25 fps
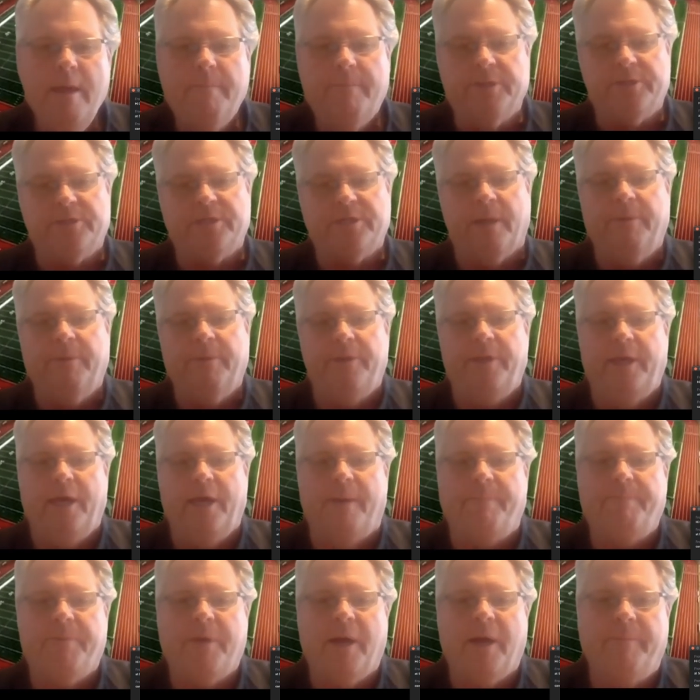but some of the
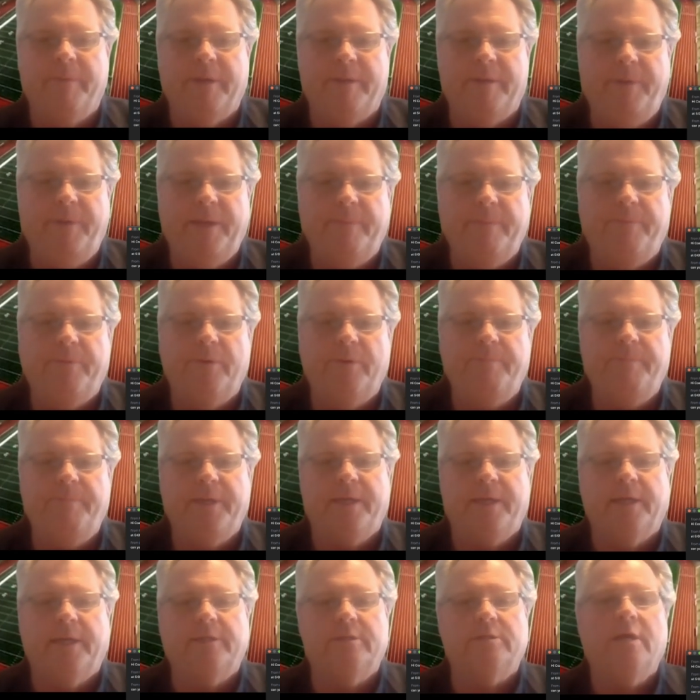upcoming people,
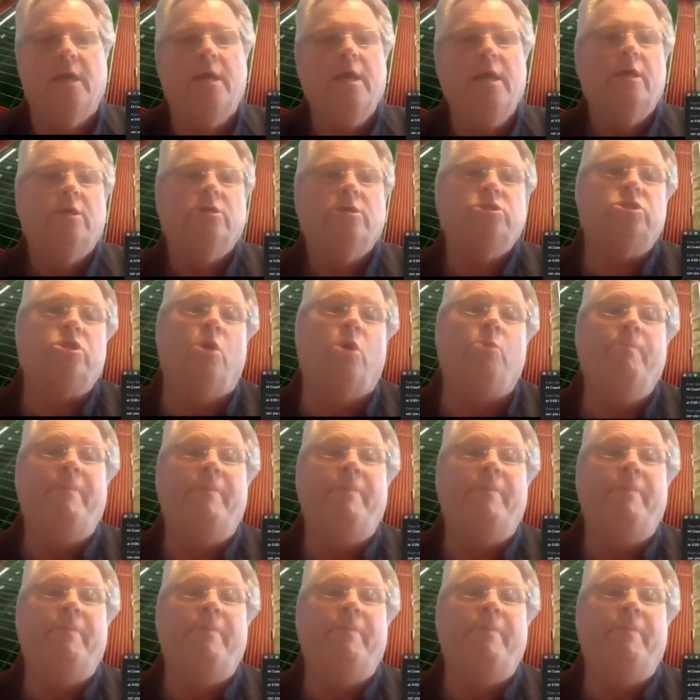because so